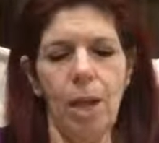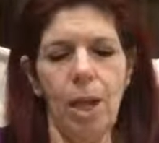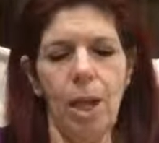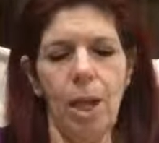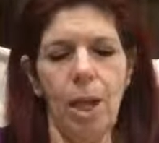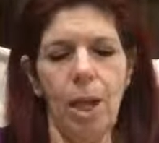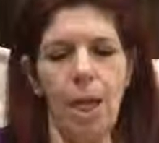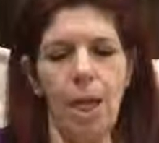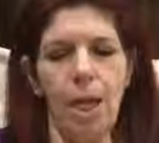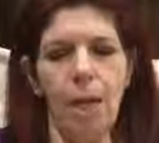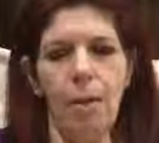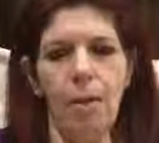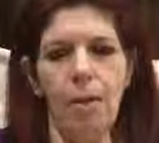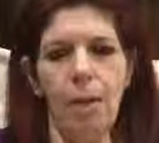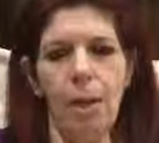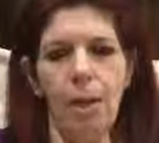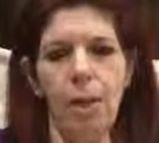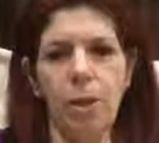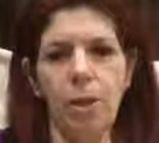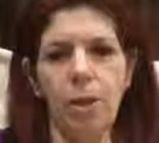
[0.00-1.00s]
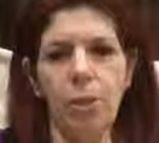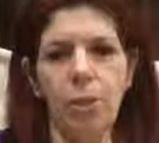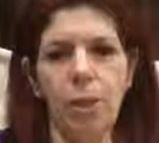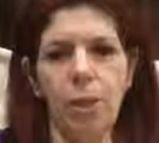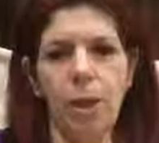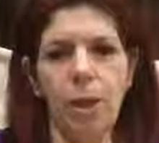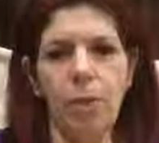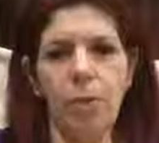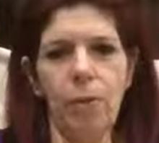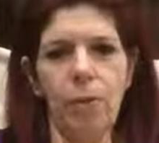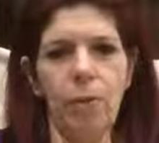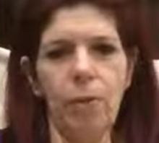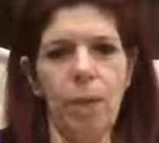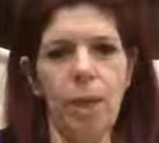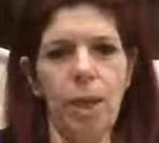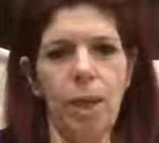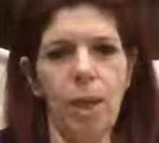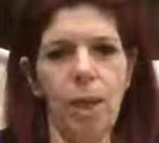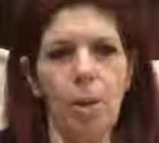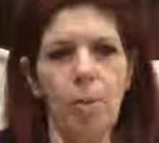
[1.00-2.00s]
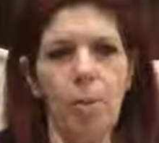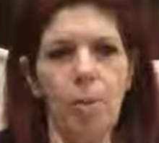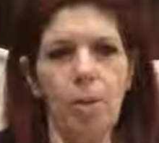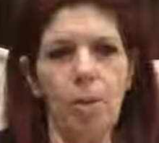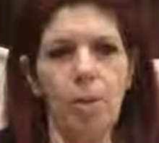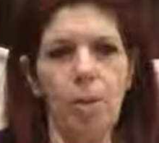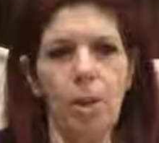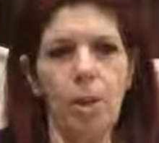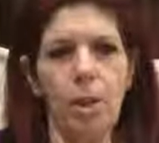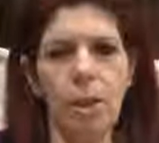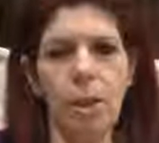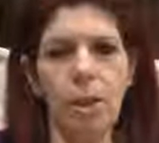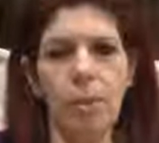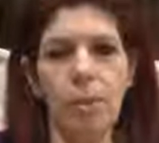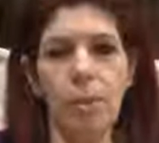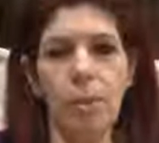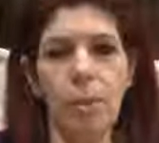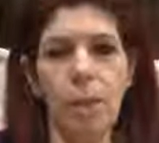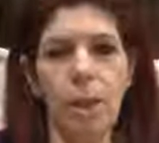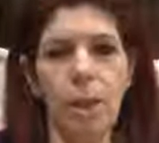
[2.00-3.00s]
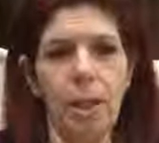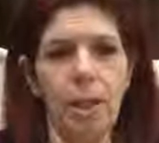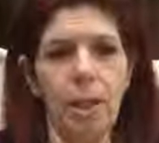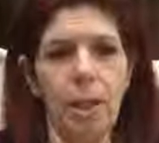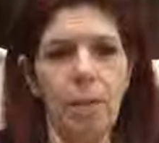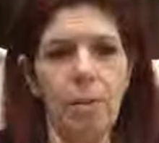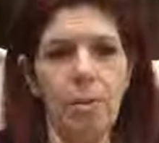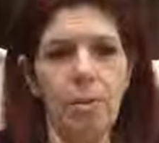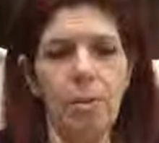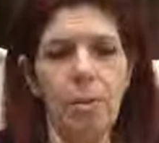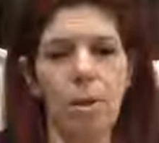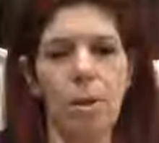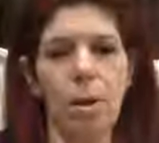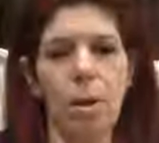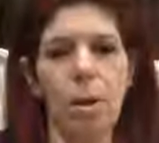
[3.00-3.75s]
And I thank you for giving me that opportunity for my kids